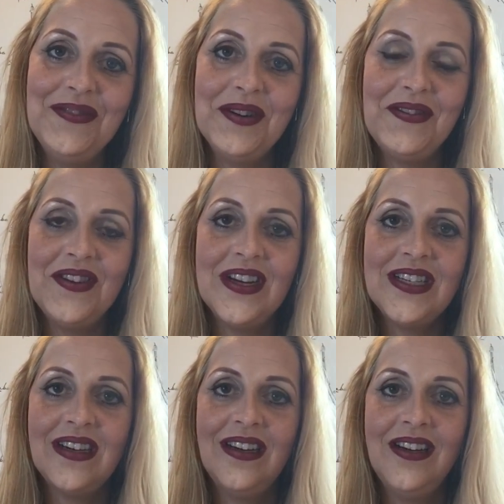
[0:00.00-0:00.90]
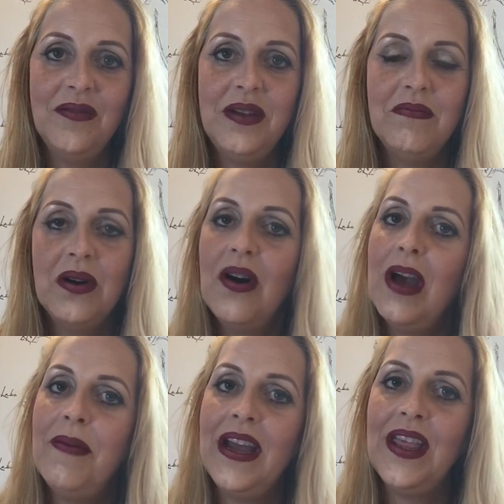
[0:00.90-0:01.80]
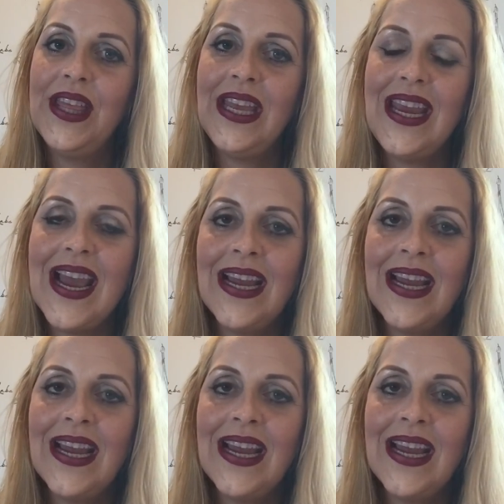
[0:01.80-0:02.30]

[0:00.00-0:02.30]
you want to find out a little bit more about the